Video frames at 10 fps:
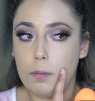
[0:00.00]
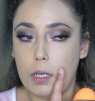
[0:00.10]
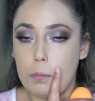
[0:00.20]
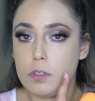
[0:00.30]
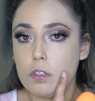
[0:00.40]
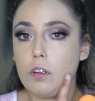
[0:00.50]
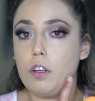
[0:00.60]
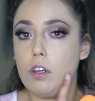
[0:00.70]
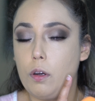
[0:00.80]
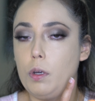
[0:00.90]
but I'm still
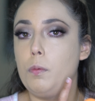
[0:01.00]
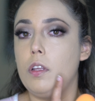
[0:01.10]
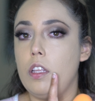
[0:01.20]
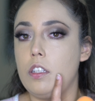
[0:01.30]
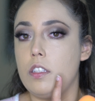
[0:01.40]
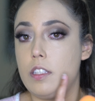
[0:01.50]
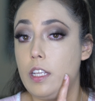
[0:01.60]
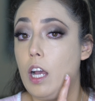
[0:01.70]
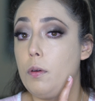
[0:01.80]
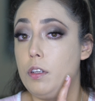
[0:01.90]
gonna go in with it to see
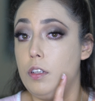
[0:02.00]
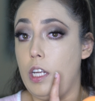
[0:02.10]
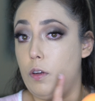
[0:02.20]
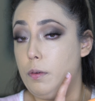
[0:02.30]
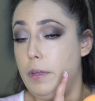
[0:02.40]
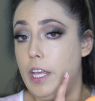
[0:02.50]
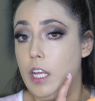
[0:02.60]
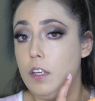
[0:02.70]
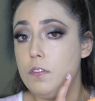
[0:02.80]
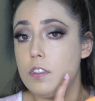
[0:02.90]
how it
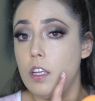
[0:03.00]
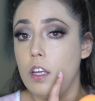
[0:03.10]
behaves.